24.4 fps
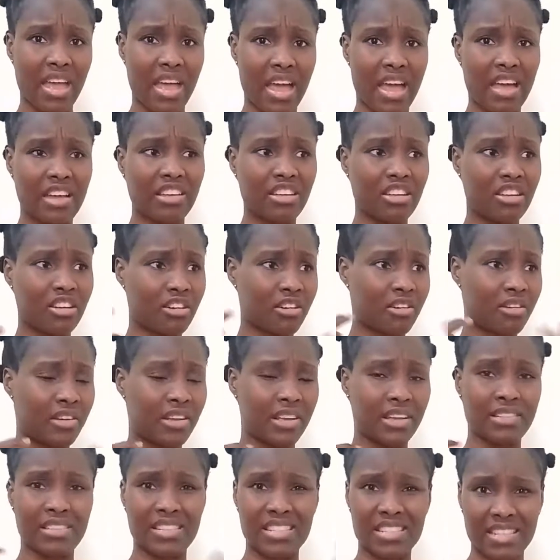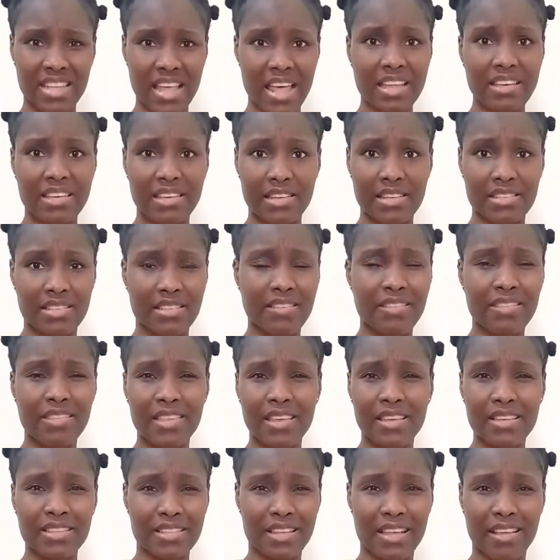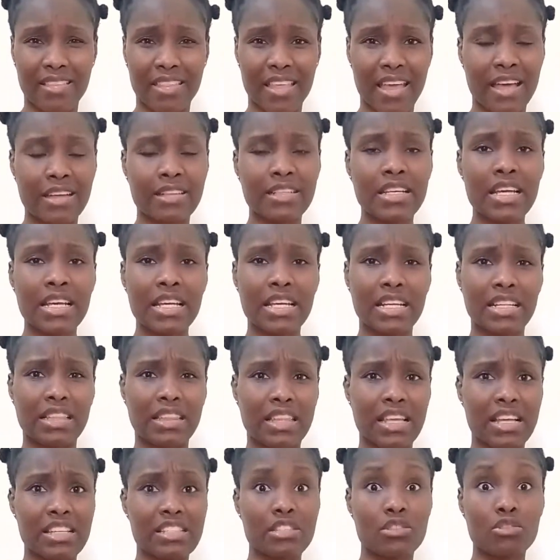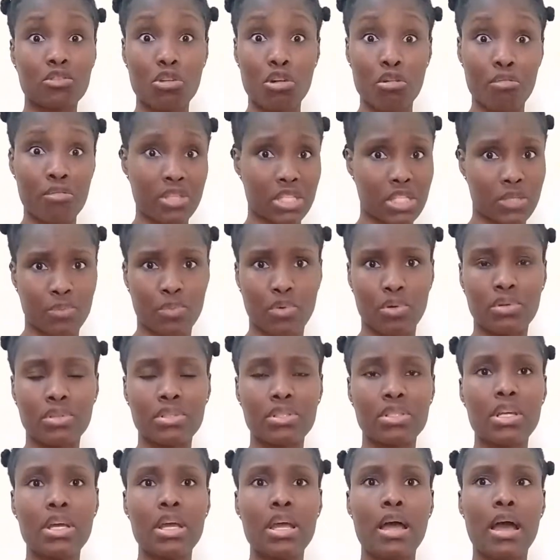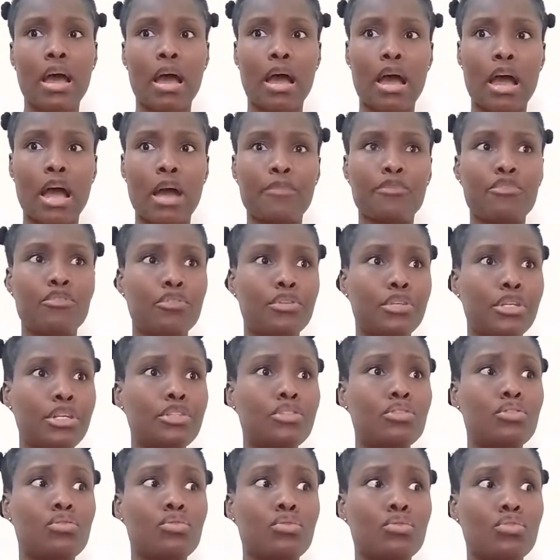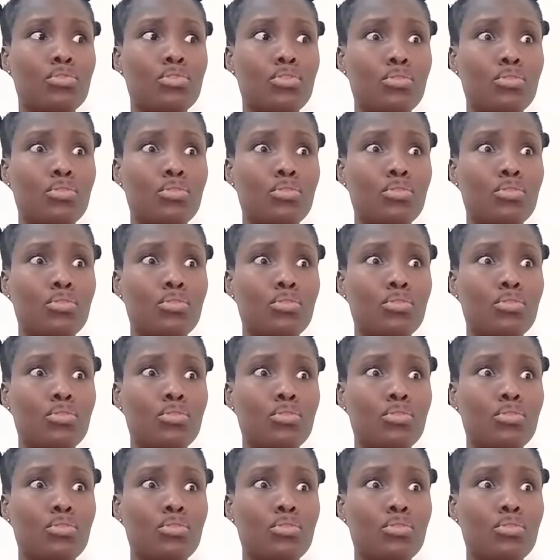anger and sadness and things like that, it doesn't correspond. You need to